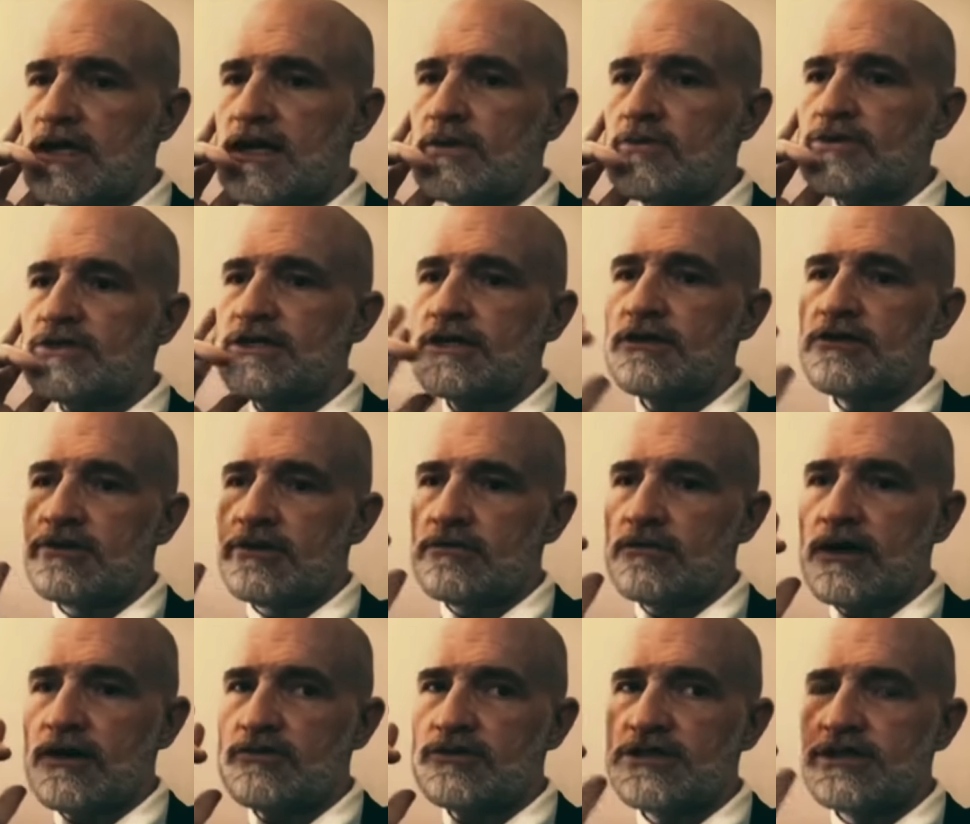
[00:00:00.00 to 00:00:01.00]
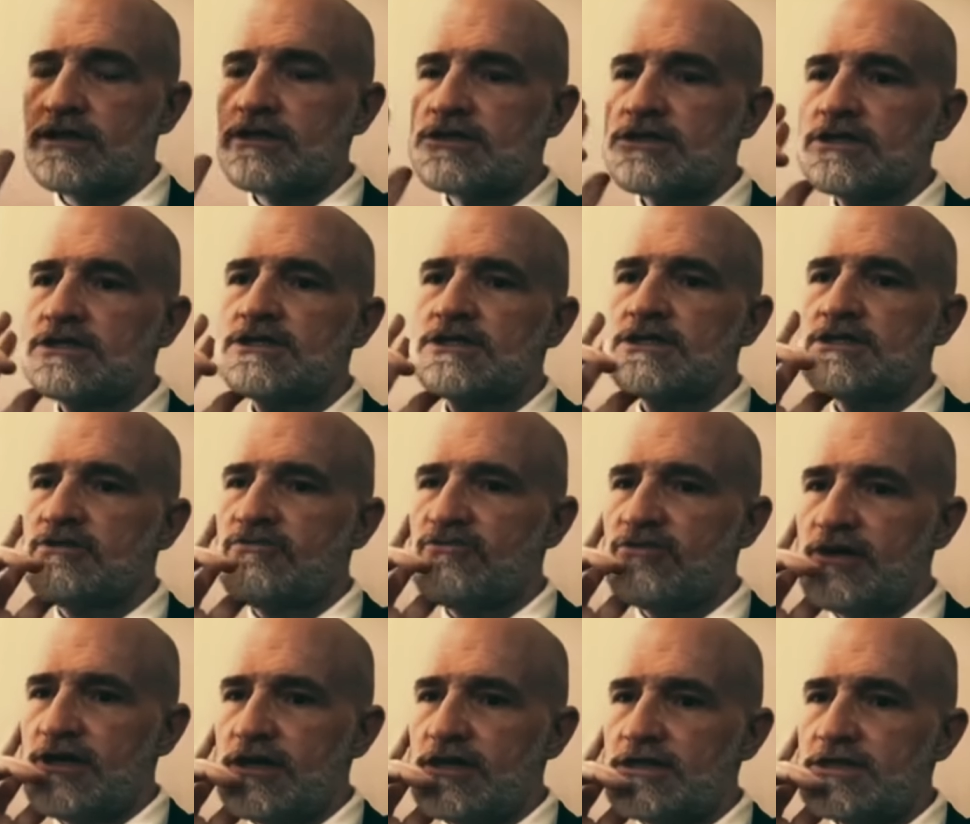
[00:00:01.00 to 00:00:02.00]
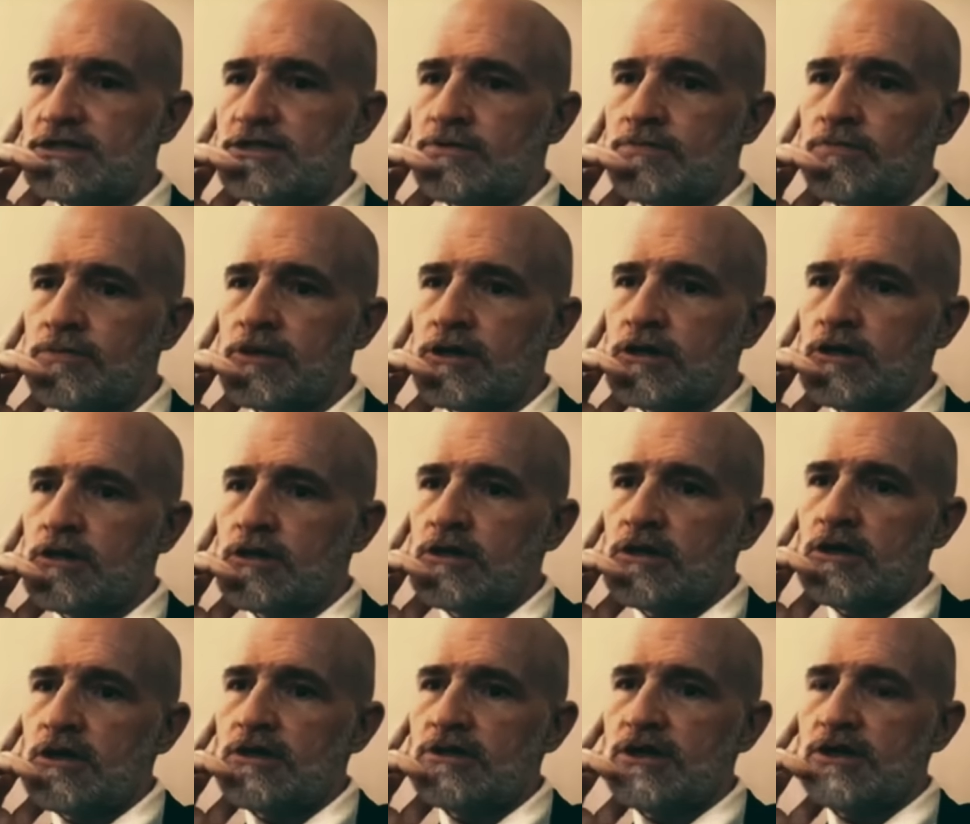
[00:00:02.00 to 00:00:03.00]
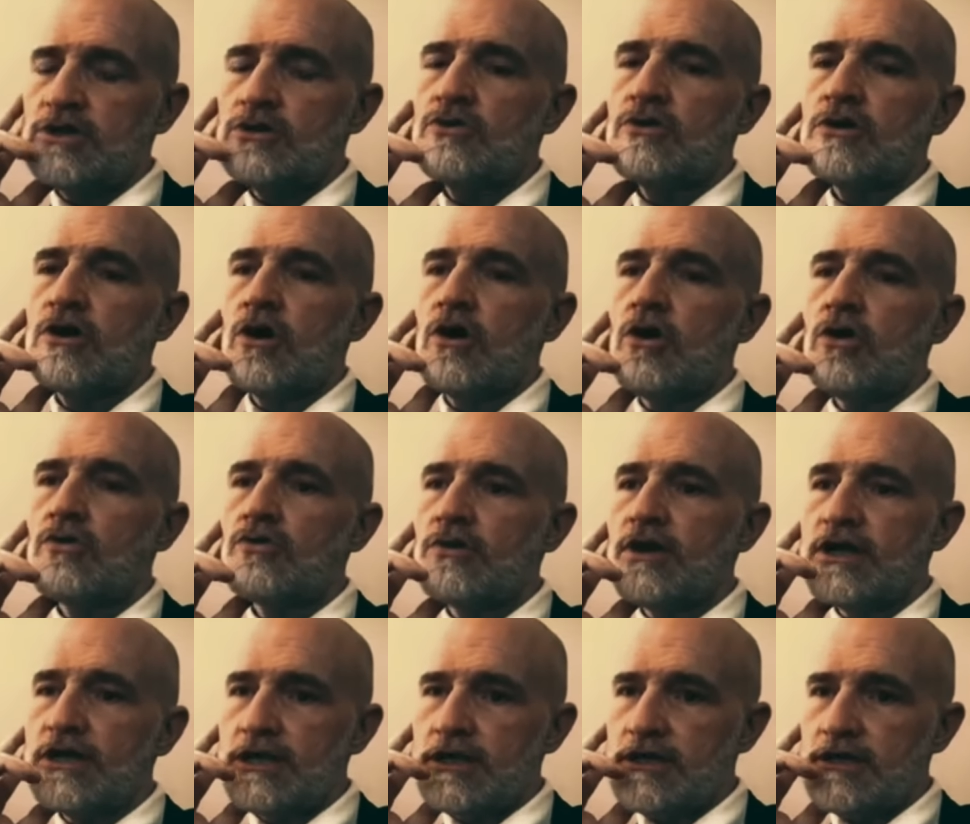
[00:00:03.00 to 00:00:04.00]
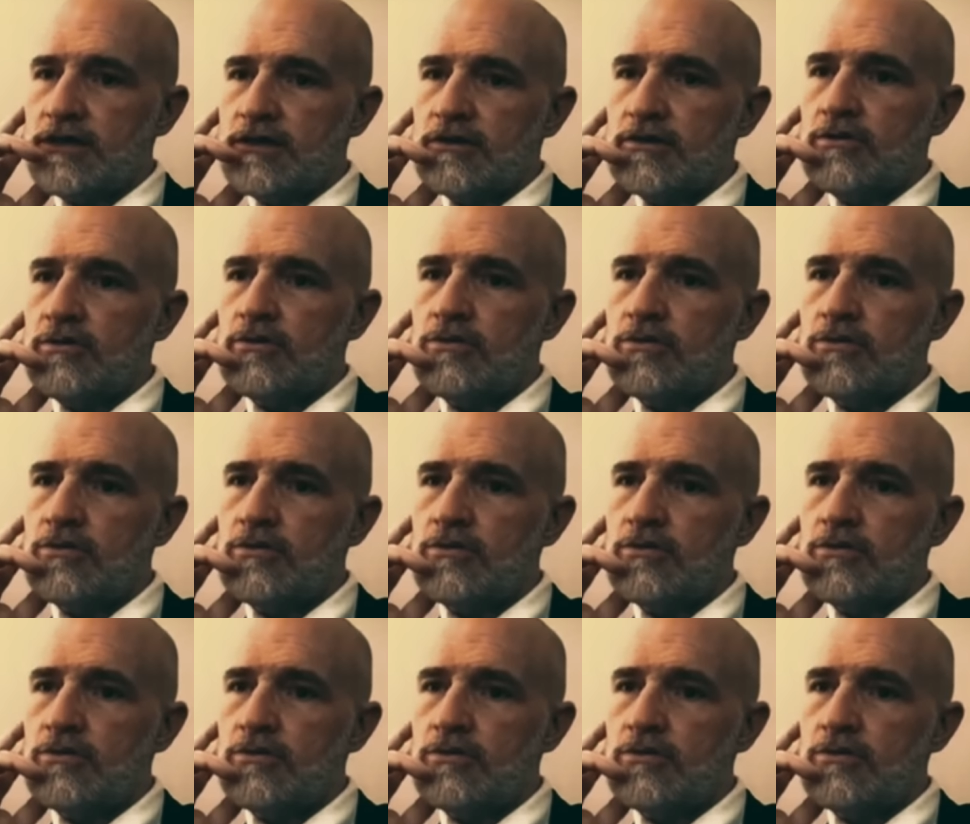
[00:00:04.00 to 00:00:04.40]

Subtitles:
And I would tell them, I would tell the sisters in France, that you are already